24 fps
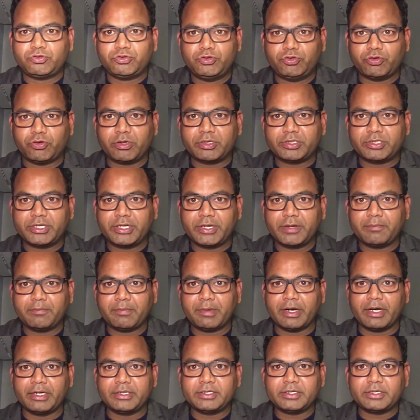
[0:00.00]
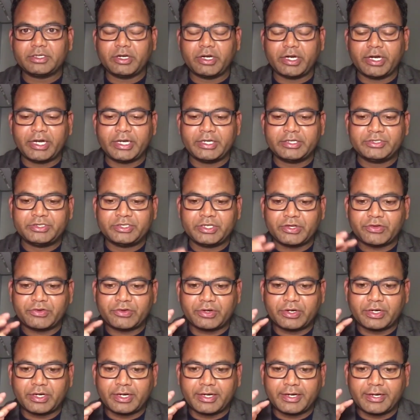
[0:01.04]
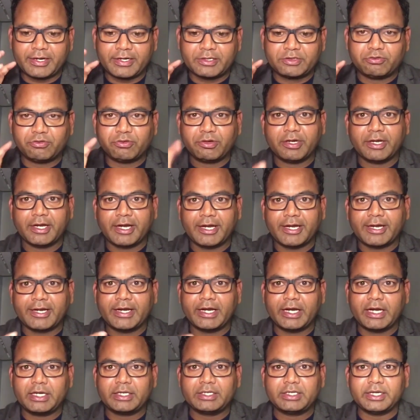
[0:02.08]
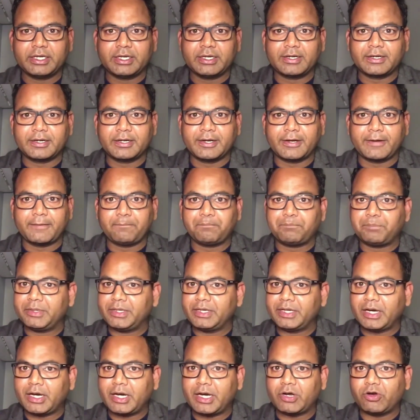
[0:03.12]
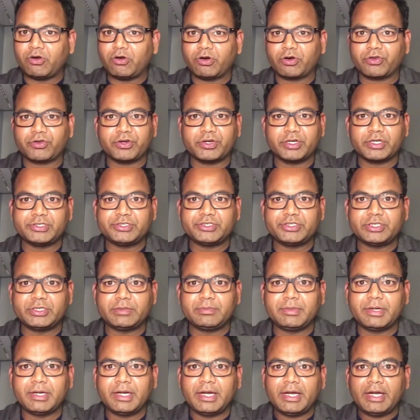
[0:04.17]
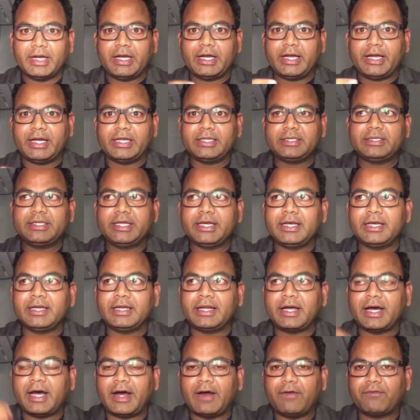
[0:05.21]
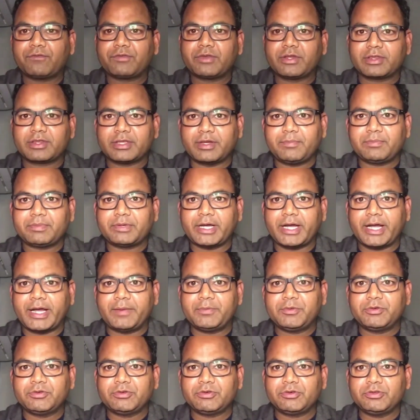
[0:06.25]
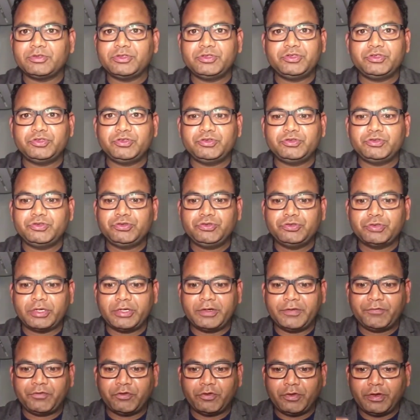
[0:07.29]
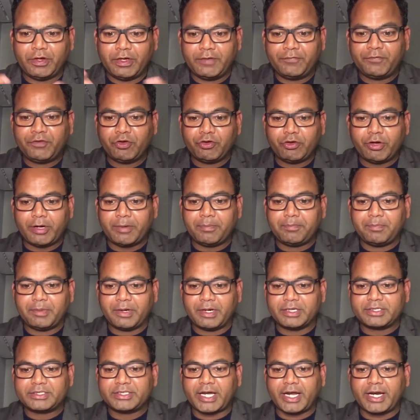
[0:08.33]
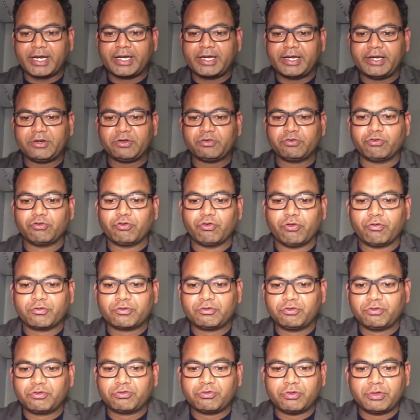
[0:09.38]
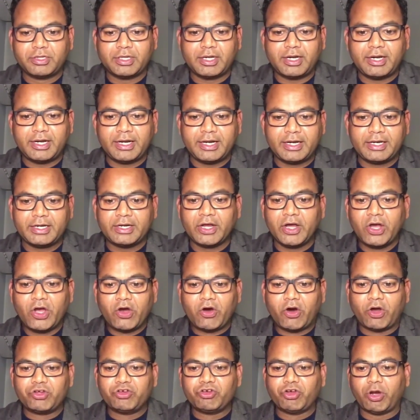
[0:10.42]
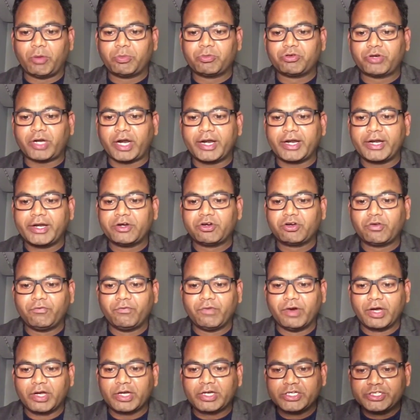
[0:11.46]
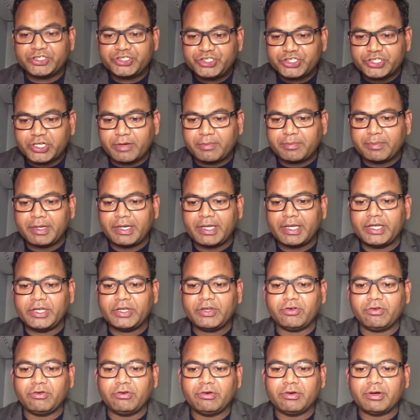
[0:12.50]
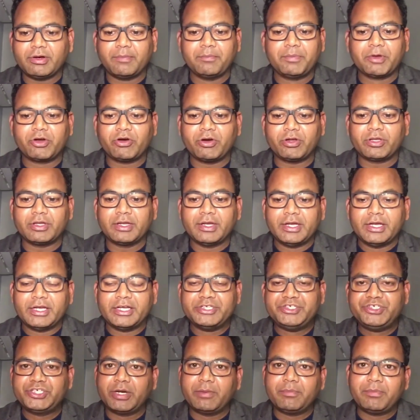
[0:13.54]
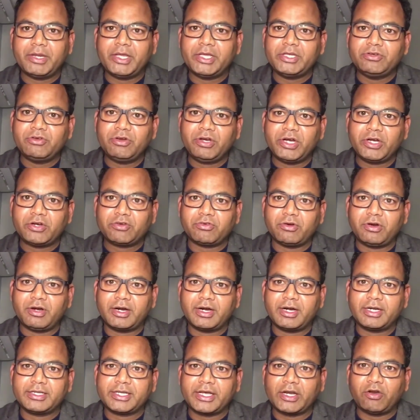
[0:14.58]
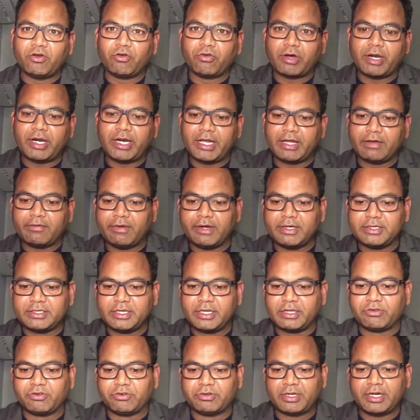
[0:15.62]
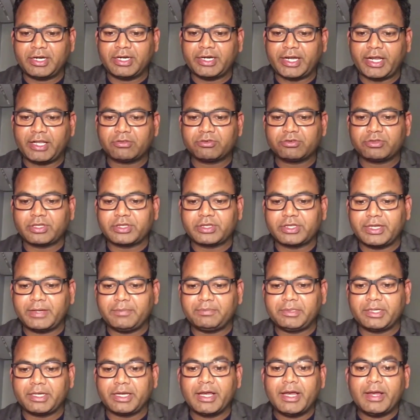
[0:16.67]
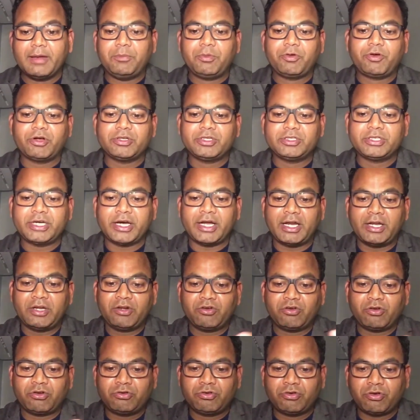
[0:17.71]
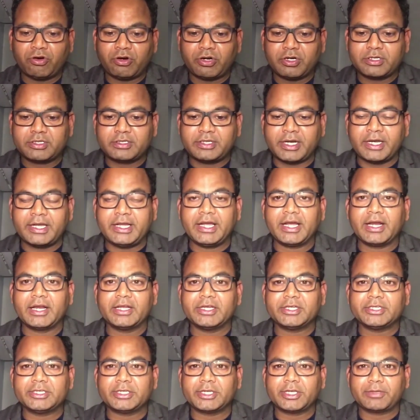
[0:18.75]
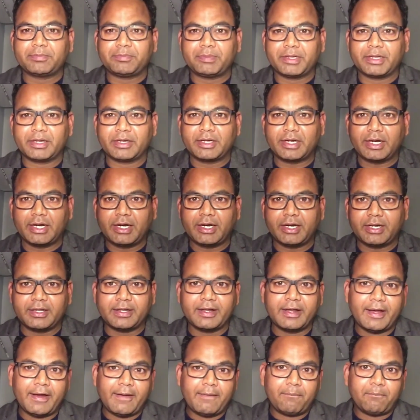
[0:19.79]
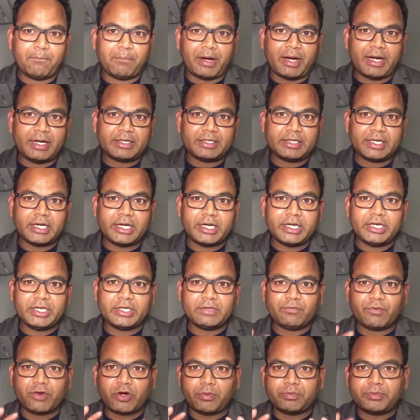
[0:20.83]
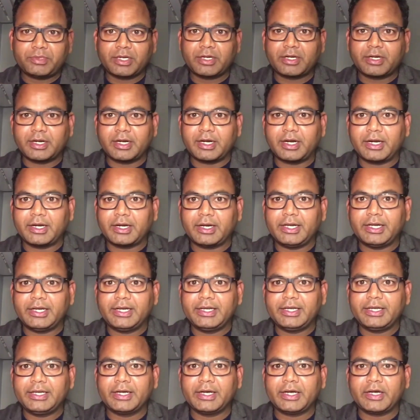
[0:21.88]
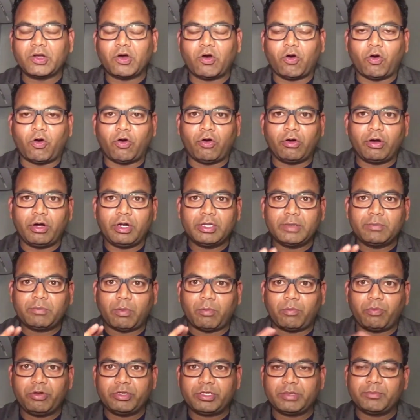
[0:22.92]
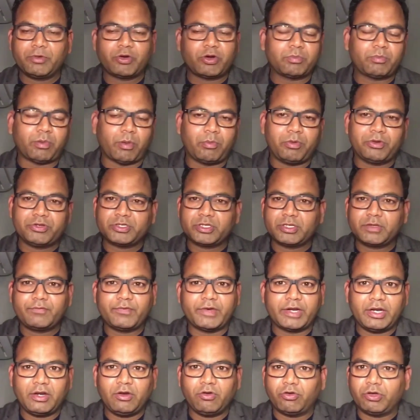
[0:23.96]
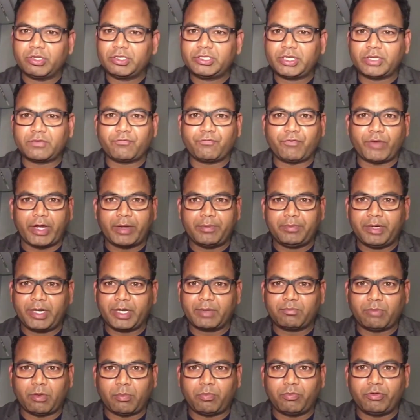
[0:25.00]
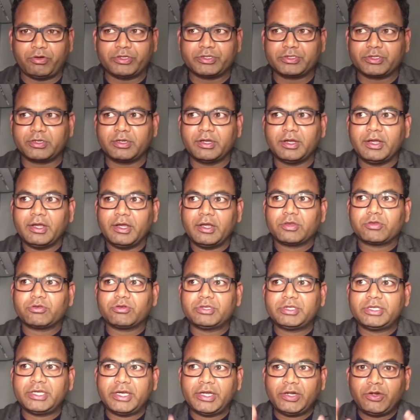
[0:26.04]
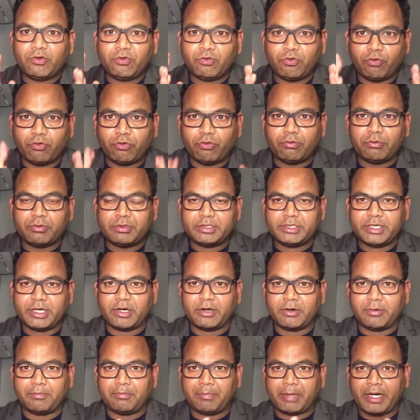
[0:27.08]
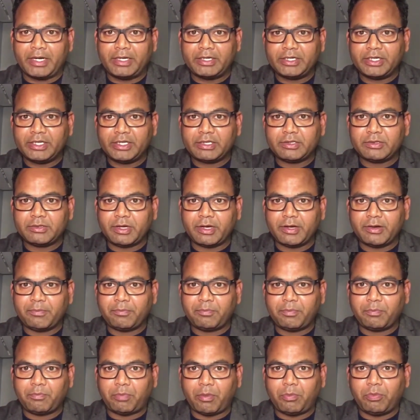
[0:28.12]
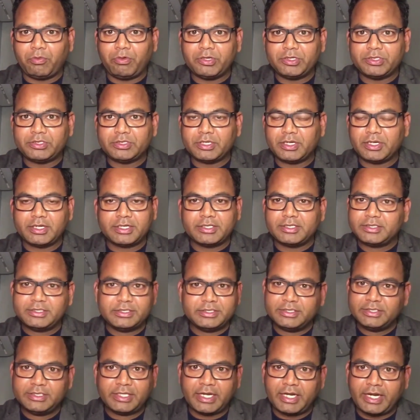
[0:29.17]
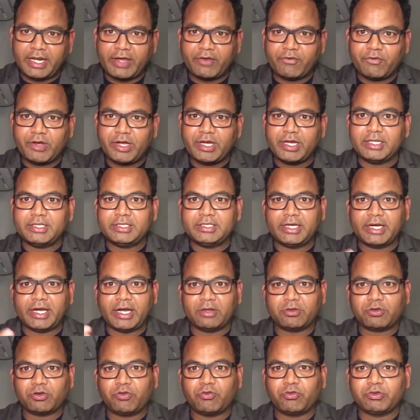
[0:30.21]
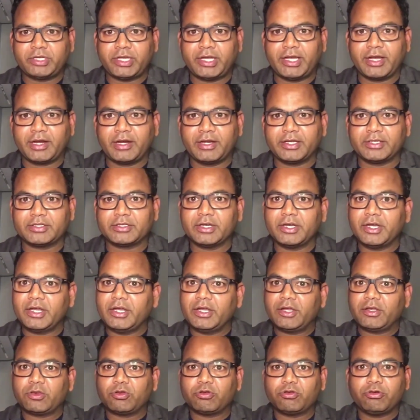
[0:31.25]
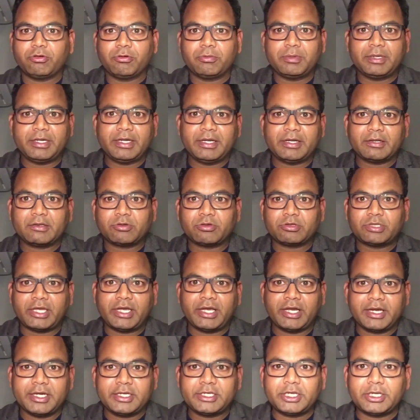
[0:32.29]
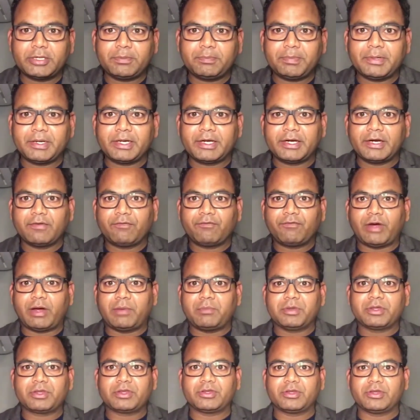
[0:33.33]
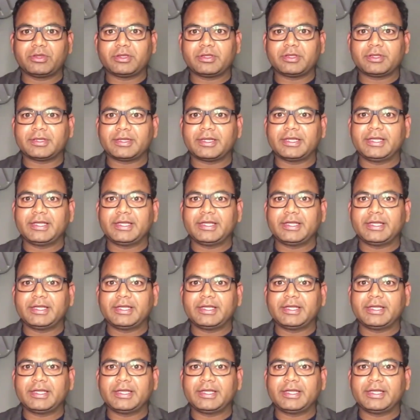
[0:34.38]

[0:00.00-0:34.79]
don't think much and just uh, to uh, get their uh, PR or citizenship and then after some time you, you if, you, if you have a target to go to switzerland or you have target to work in germany you know because in germany you need to learn their local language switzerland also the same thing because these are no, not the english speaking country malta is one of the country here all the population because population is very low it's just 5 lakh population so they know their maltese uh, population uh, their language and they also know the english so uh, so the english speaker pharmacists